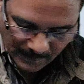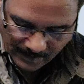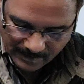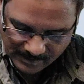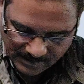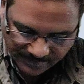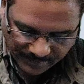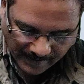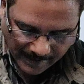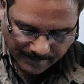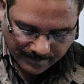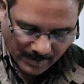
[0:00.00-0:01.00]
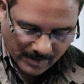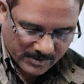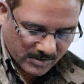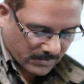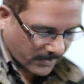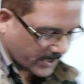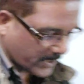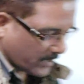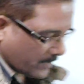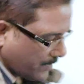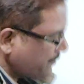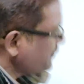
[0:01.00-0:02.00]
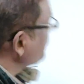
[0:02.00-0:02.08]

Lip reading: this is 5 marks question.